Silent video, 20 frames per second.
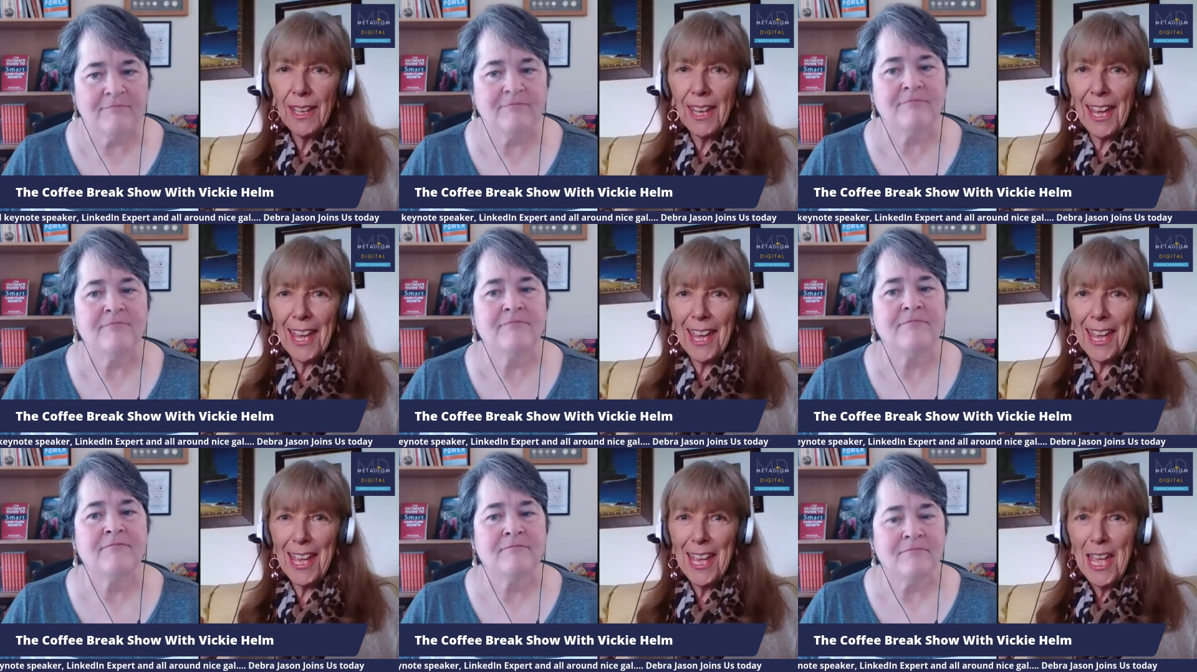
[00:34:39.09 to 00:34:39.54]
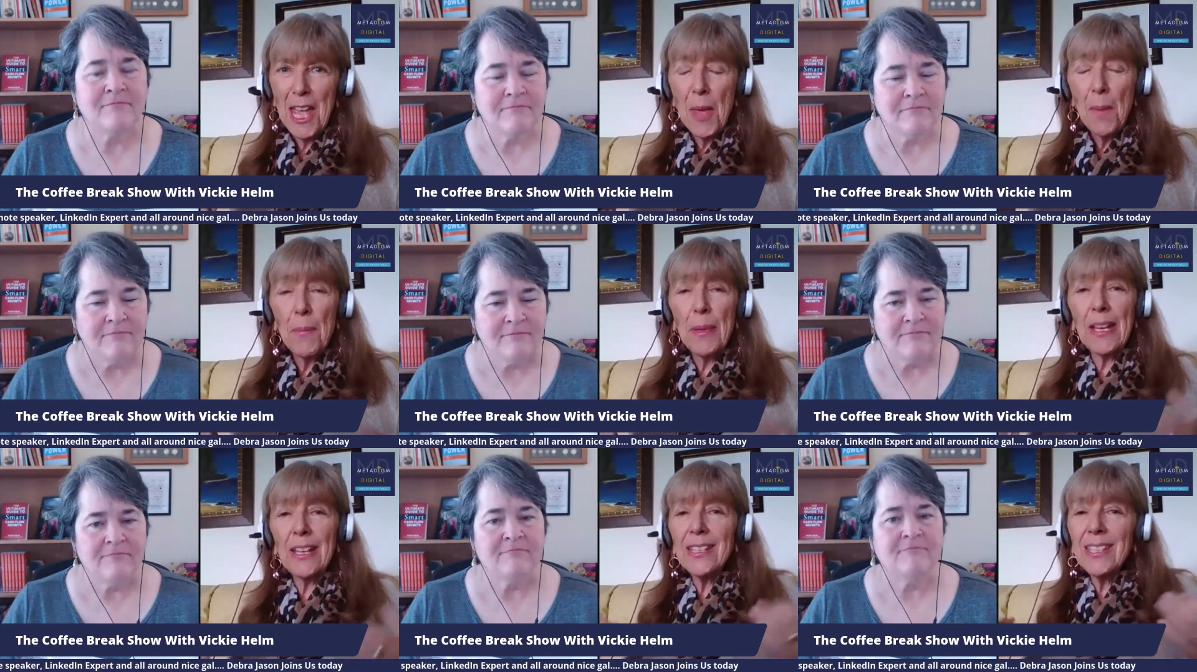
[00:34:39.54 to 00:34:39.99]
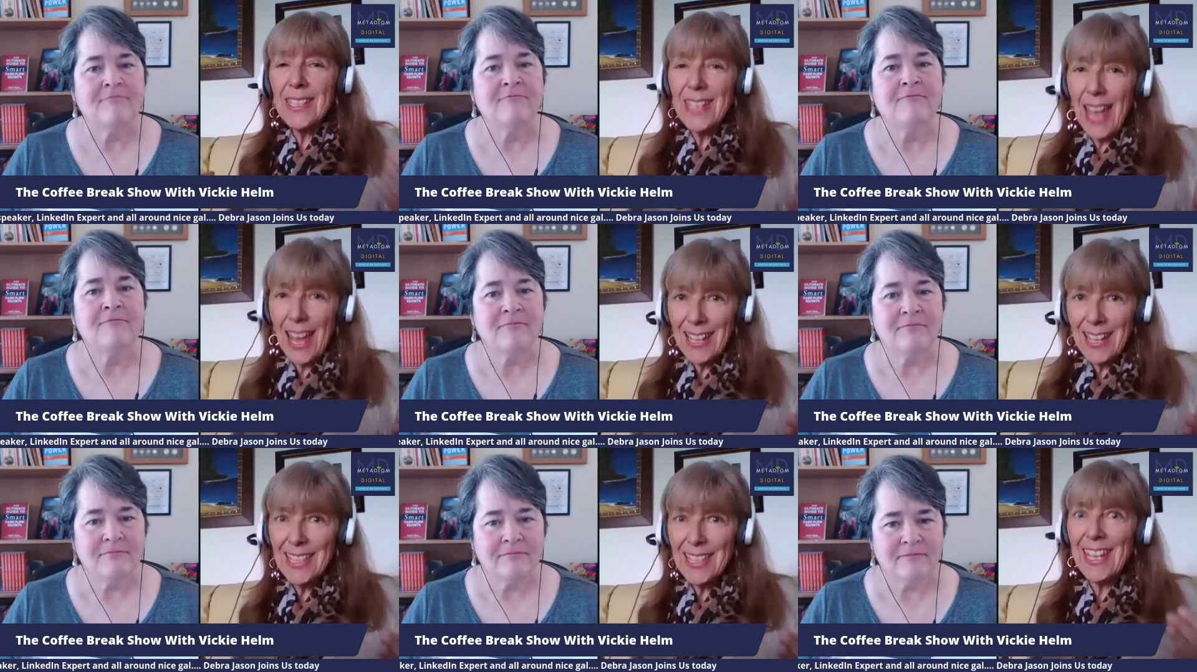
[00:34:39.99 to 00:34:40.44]
Speaker 1: Okay. Because,
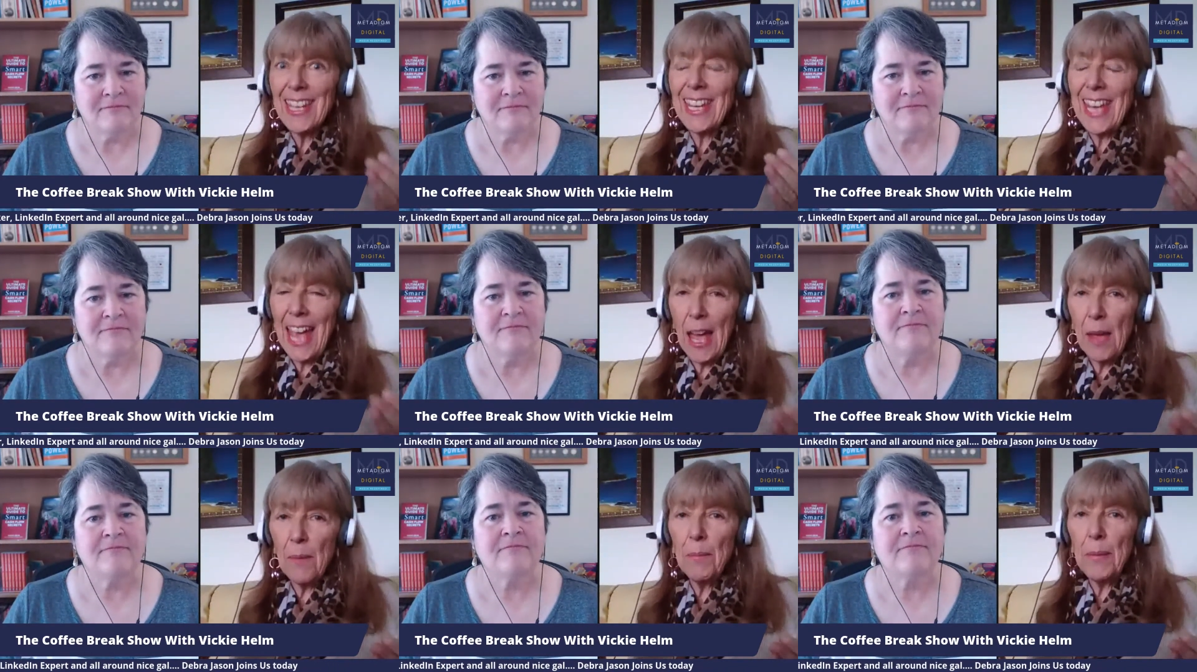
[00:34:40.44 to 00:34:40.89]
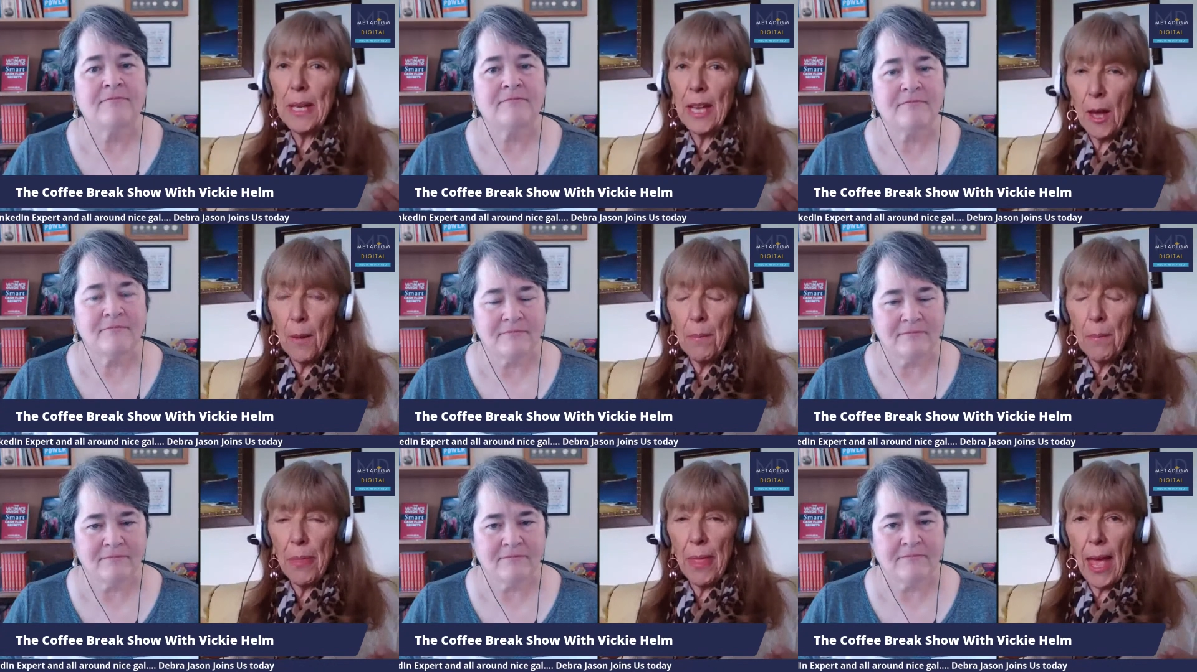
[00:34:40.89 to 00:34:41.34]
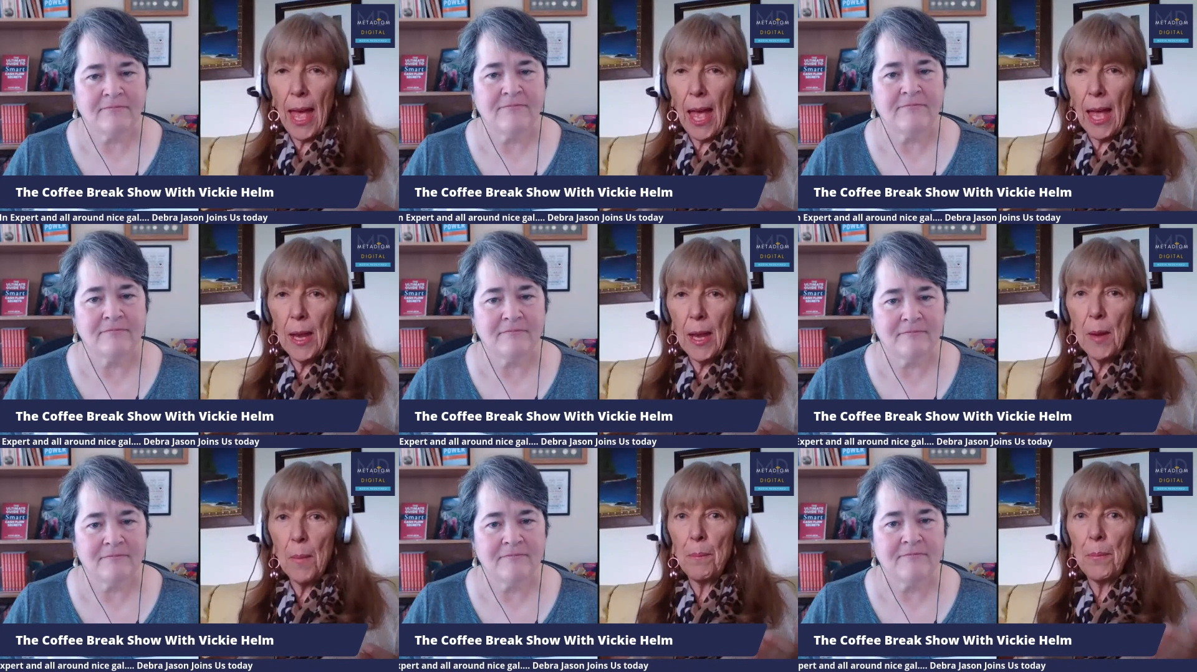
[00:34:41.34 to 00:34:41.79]
yes, it can become
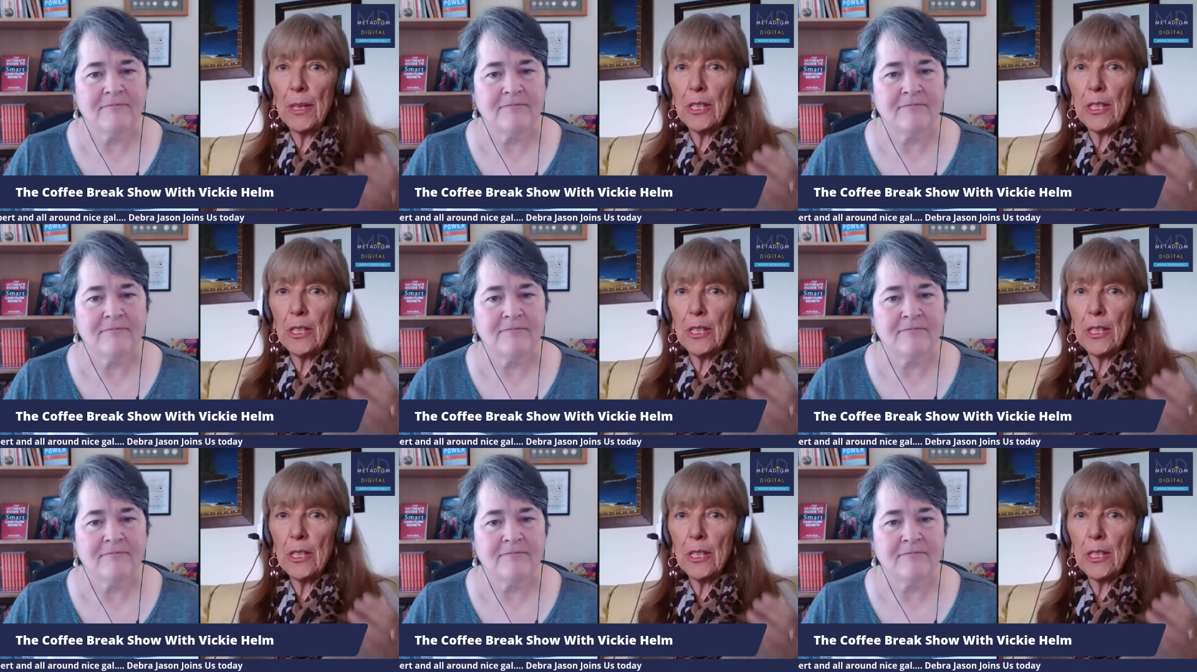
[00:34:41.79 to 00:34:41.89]
that,